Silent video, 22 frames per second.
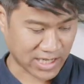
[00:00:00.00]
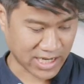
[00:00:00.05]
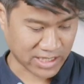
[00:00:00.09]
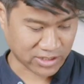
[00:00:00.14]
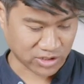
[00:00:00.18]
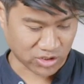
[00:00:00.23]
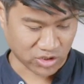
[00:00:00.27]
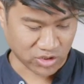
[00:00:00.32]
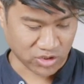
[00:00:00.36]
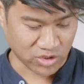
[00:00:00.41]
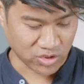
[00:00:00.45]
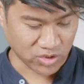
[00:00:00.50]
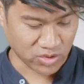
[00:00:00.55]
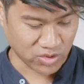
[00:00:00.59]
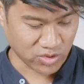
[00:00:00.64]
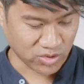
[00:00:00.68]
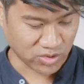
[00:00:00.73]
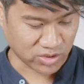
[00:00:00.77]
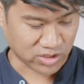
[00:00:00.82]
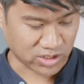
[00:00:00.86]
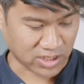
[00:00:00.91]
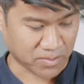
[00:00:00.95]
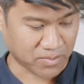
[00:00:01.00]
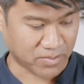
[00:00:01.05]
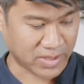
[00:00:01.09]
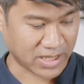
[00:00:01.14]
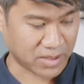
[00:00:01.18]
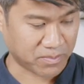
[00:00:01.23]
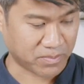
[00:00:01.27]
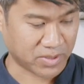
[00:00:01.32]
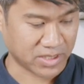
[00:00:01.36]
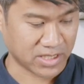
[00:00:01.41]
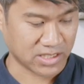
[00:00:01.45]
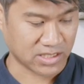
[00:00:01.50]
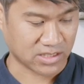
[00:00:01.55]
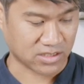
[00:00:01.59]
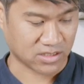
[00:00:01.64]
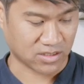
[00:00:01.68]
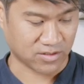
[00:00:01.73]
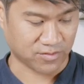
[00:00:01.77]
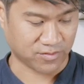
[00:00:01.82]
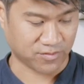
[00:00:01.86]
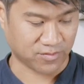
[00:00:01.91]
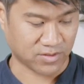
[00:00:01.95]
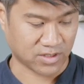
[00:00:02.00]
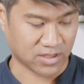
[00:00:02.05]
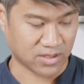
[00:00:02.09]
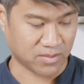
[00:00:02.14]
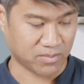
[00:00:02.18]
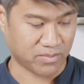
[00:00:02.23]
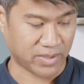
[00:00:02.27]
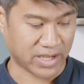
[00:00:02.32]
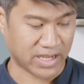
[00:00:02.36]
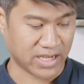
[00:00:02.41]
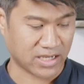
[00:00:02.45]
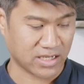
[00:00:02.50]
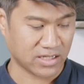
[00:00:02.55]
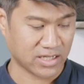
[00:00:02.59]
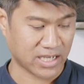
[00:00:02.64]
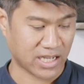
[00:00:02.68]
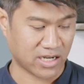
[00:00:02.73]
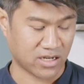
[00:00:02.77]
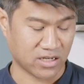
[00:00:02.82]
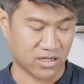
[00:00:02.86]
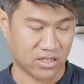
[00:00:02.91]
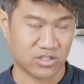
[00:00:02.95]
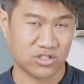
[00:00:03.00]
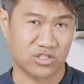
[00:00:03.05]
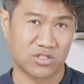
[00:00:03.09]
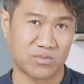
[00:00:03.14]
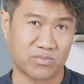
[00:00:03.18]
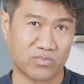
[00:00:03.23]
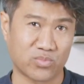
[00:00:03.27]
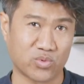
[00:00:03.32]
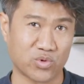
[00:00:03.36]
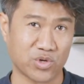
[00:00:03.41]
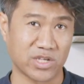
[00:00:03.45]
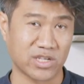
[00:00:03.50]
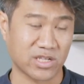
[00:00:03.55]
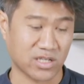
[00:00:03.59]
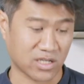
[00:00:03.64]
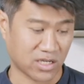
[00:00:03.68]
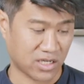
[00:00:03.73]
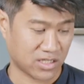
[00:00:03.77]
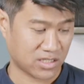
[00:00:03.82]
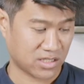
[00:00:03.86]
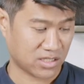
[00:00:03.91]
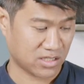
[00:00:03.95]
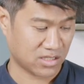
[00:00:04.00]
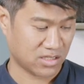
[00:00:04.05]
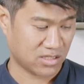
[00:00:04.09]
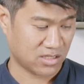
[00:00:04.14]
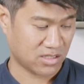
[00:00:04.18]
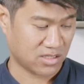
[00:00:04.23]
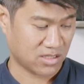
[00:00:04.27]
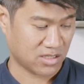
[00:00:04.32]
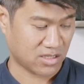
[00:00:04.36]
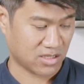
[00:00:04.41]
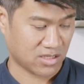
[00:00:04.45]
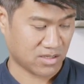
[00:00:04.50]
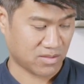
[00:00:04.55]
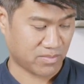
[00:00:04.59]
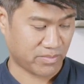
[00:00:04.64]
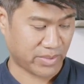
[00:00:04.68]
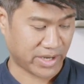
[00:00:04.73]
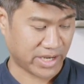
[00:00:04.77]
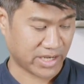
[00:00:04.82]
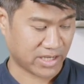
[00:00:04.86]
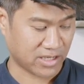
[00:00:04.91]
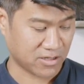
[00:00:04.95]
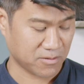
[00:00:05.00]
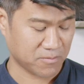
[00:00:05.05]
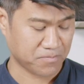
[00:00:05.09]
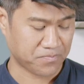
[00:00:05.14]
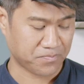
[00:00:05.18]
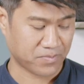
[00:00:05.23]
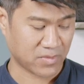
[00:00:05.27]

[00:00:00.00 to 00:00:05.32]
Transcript: like to use a big piece of bacon and not the pre-cut bacon.